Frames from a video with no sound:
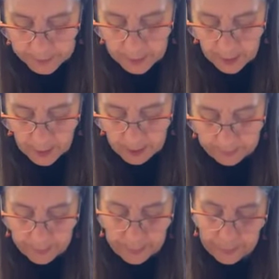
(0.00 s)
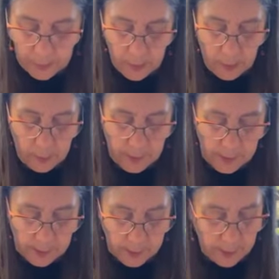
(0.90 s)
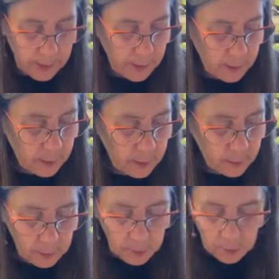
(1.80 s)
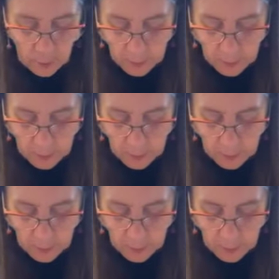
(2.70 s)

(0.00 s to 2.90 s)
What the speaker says: at the top. Oh, this is good. Good